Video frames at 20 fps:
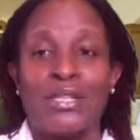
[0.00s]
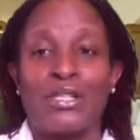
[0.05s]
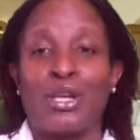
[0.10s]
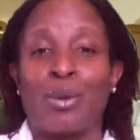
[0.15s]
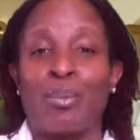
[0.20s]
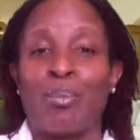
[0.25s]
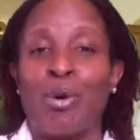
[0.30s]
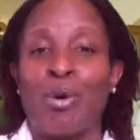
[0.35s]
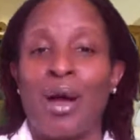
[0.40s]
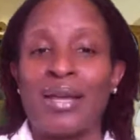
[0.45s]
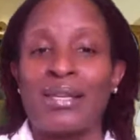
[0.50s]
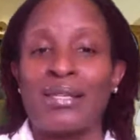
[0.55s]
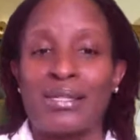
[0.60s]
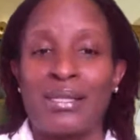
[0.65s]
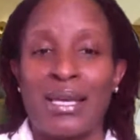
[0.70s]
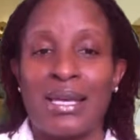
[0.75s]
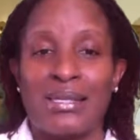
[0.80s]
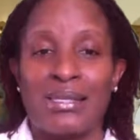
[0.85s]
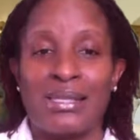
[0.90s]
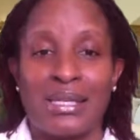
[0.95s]
to
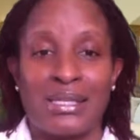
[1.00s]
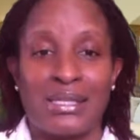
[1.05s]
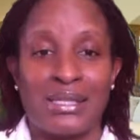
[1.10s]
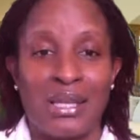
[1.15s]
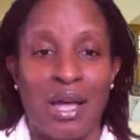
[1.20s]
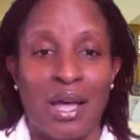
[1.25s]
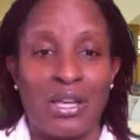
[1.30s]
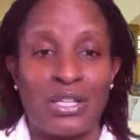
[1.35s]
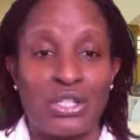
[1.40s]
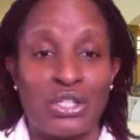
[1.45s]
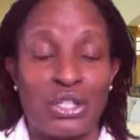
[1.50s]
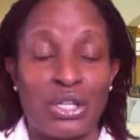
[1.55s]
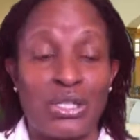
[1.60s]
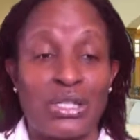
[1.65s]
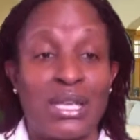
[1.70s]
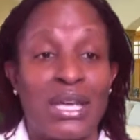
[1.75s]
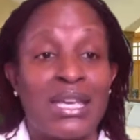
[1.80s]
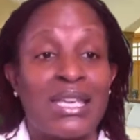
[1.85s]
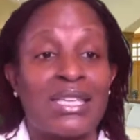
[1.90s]
process exhaustions